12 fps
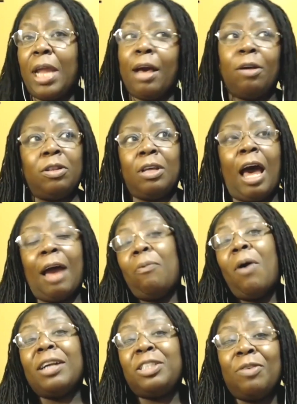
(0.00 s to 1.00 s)
Now, I
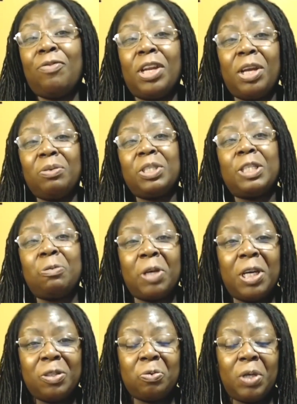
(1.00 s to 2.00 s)
watched the video just
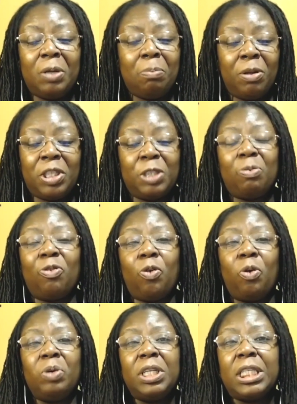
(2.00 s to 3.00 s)

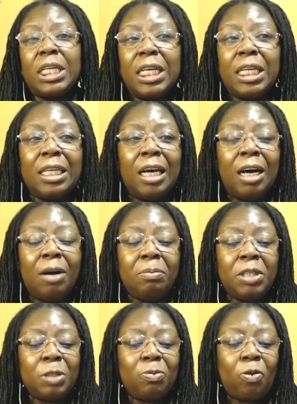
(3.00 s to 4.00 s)
before we
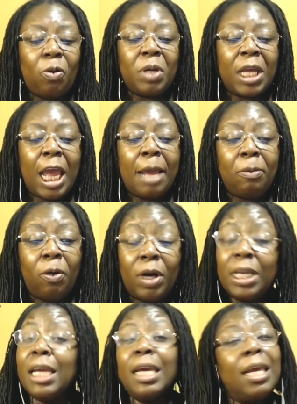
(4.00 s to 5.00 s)
came
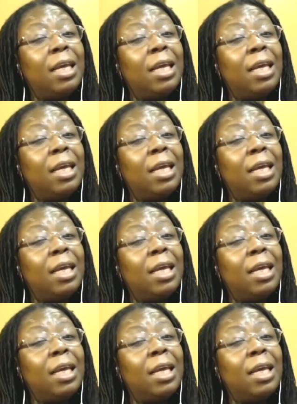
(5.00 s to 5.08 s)
on.